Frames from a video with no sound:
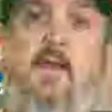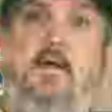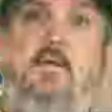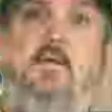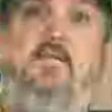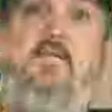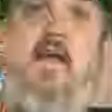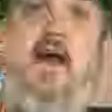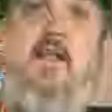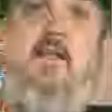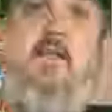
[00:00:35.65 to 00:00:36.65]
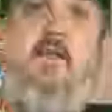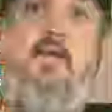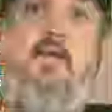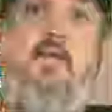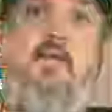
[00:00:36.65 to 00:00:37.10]
his
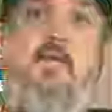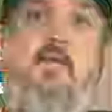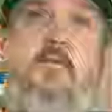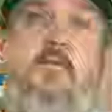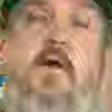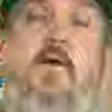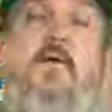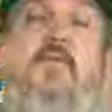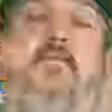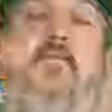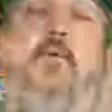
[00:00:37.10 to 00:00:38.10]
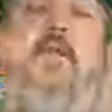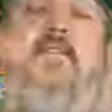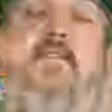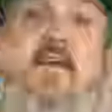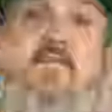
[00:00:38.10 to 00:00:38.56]

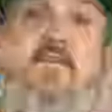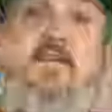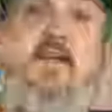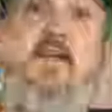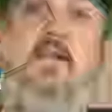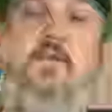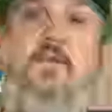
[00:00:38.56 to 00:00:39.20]
2017